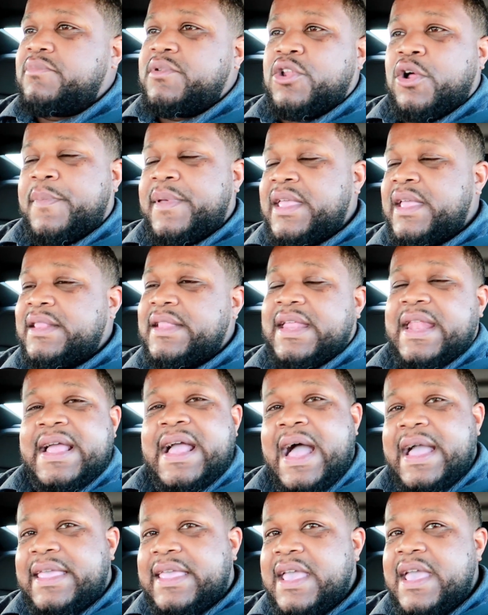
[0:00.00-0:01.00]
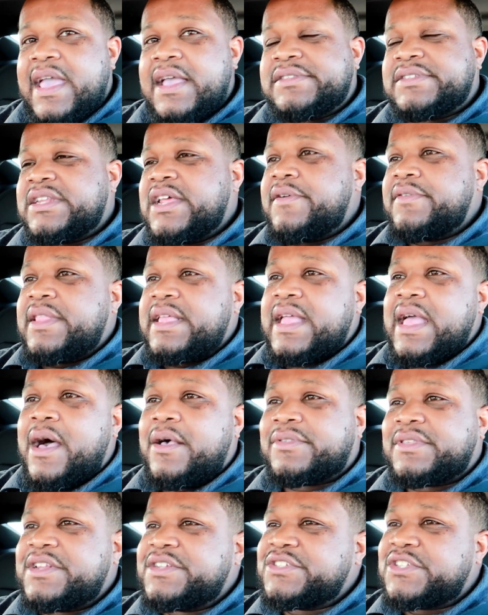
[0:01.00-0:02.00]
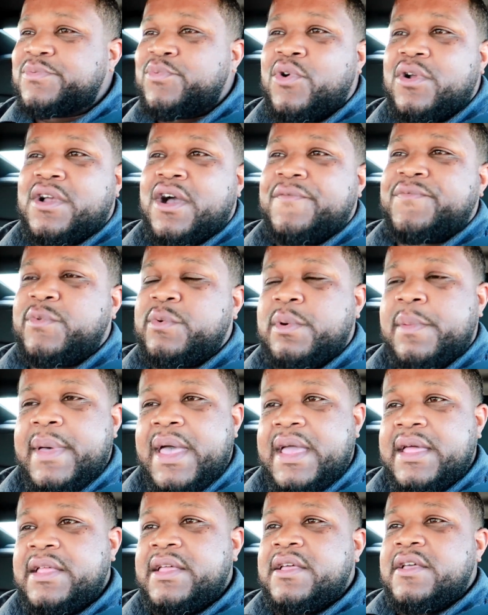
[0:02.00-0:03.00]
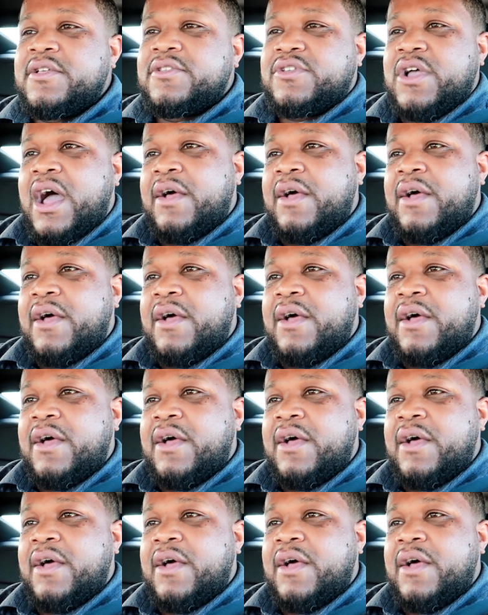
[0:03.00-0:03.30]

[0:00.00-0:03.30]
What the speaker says: You know, being that I got kids and everything else, and it's just more comfortable, man.